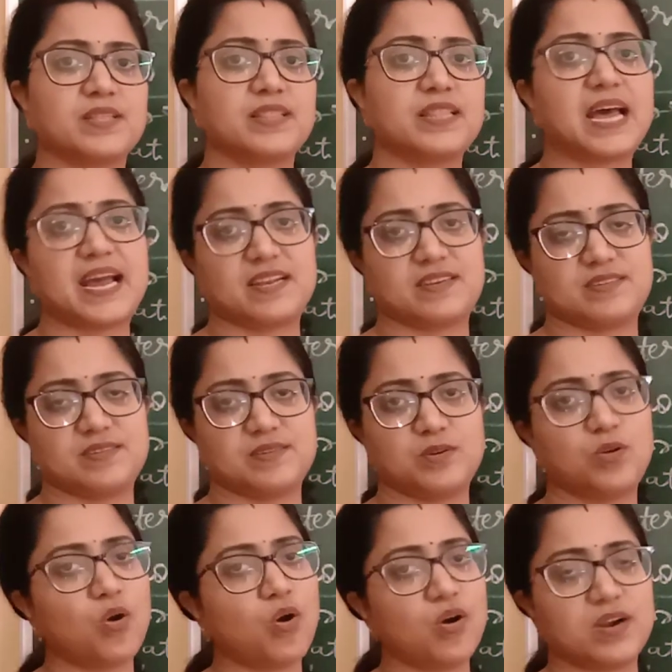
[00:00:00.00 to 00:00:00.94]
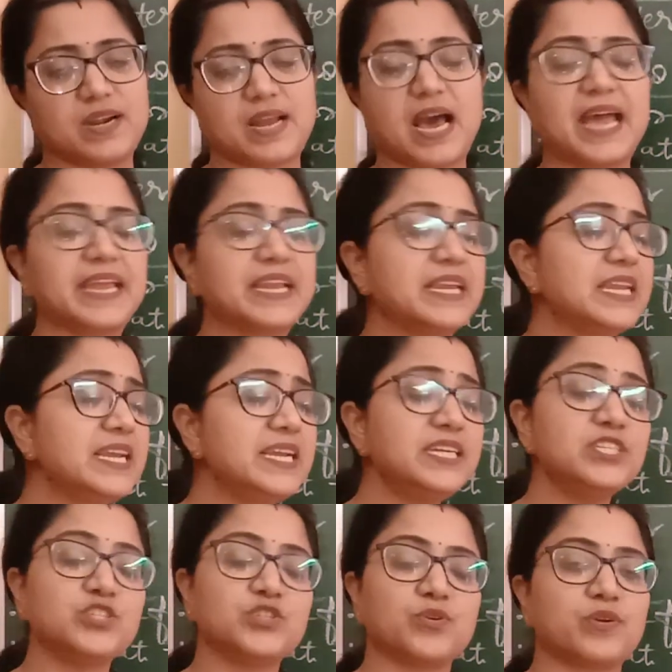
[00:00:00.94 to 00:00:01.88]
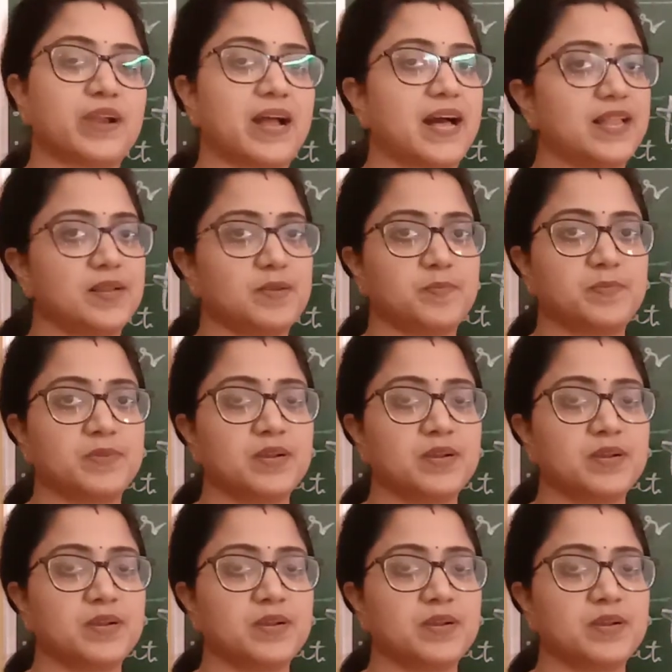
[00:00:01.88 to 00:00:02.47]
that God, I need your help.